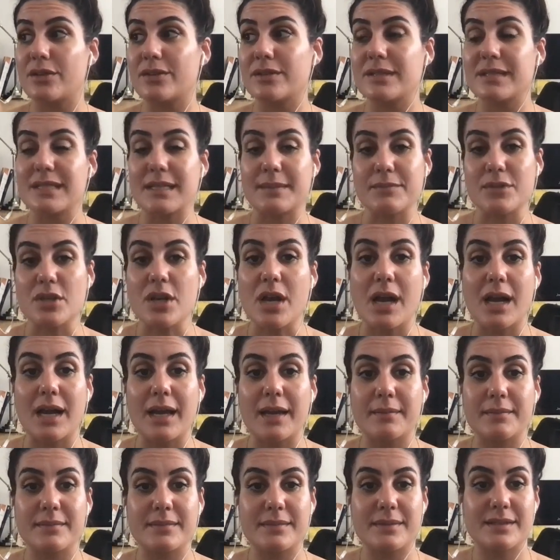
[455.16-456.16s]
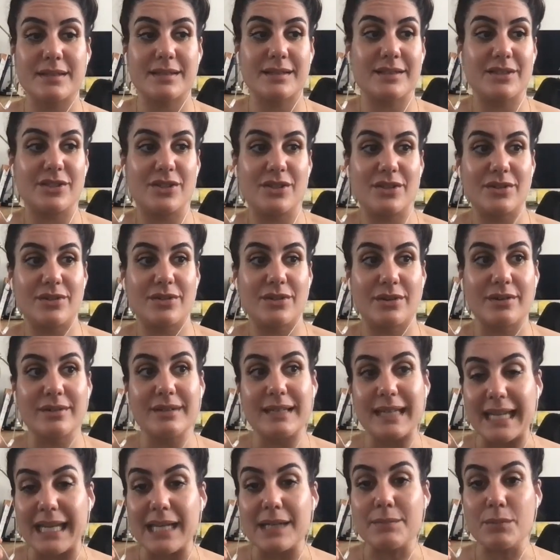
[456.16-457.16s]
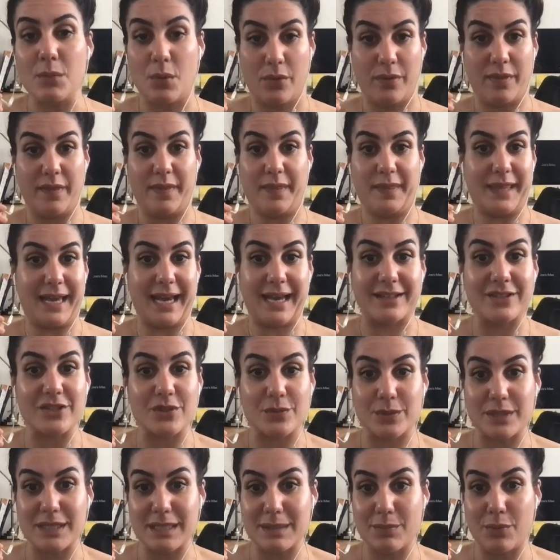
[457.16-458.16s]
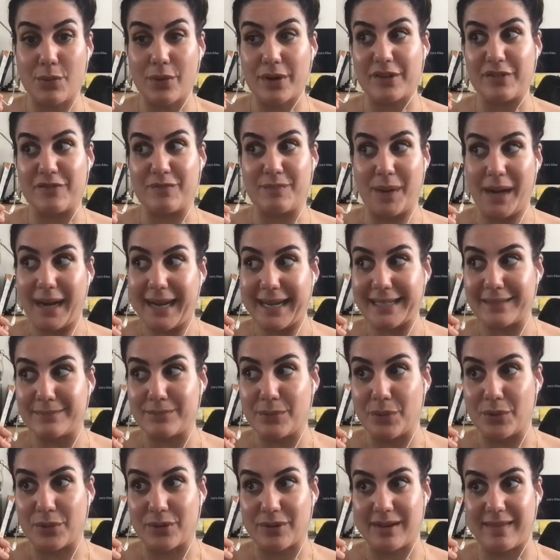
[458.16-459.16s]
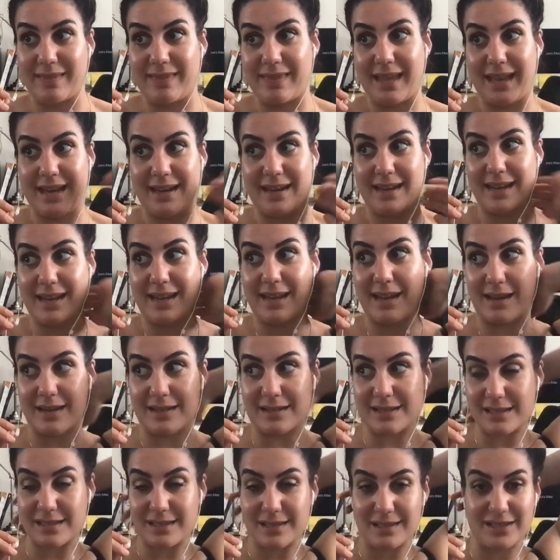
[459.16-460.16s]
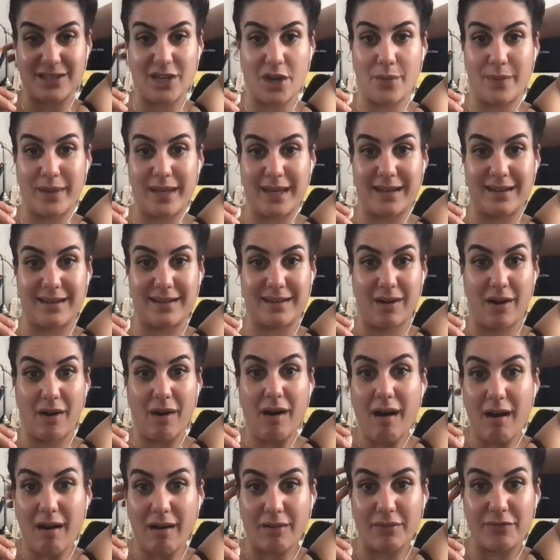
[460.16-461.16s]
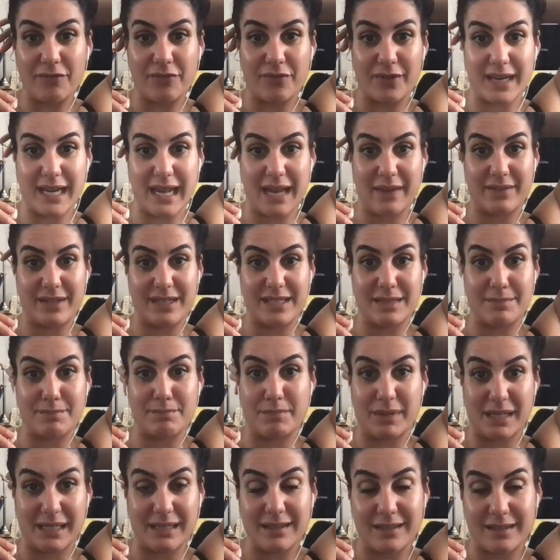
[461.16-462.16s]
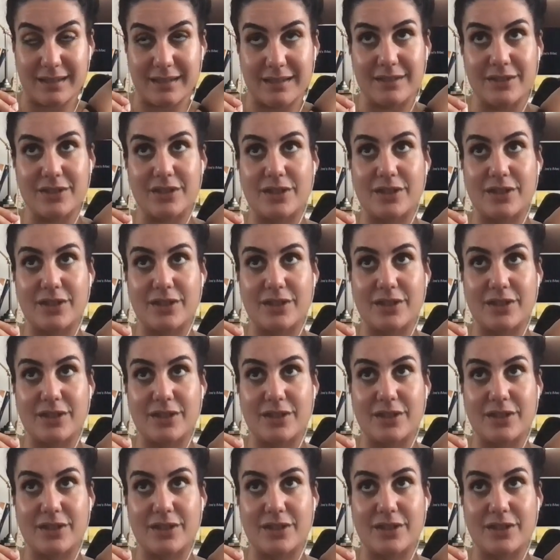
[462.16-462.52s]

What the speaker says: sometimes you don't eat more than that. So what's the point of buying more and then it going off and having to bin it,